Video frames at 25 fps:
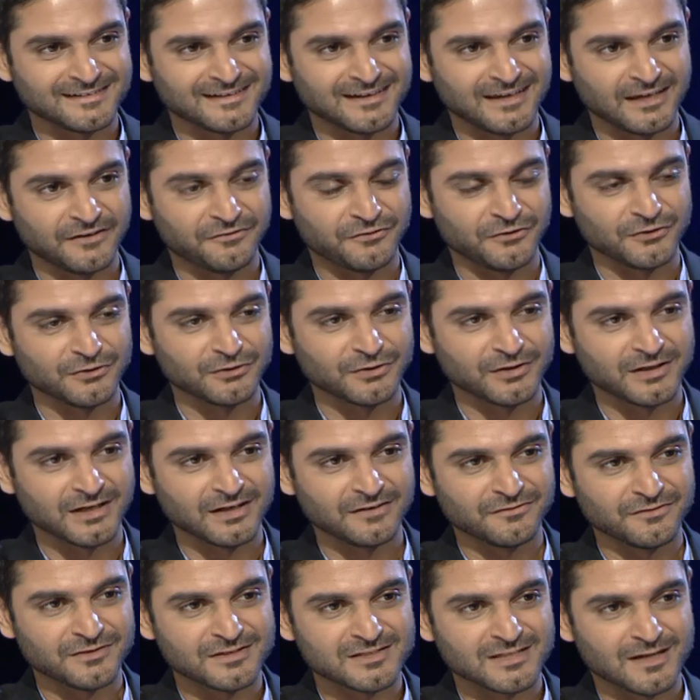If you're looking
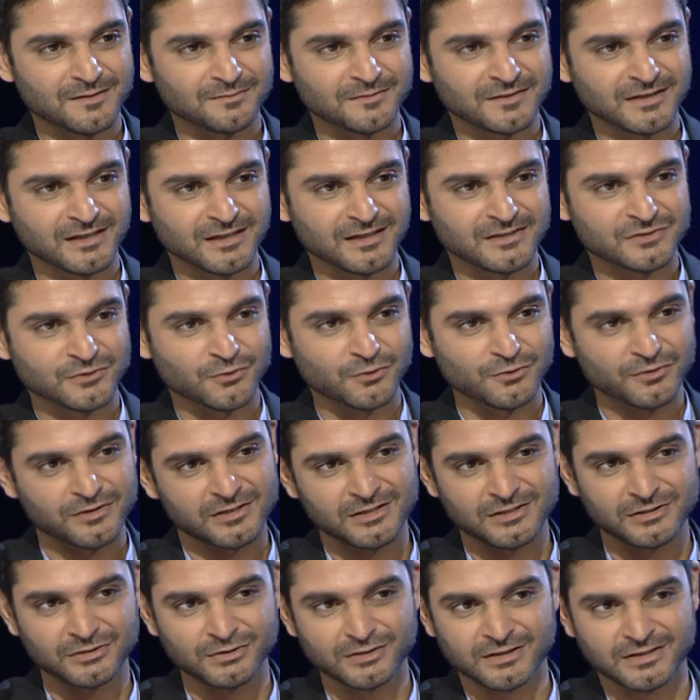for something, it's
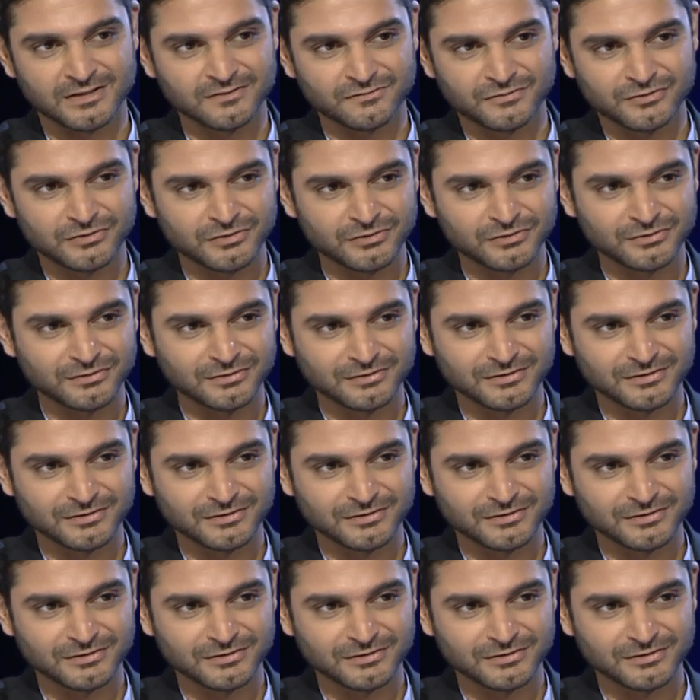already looking for you?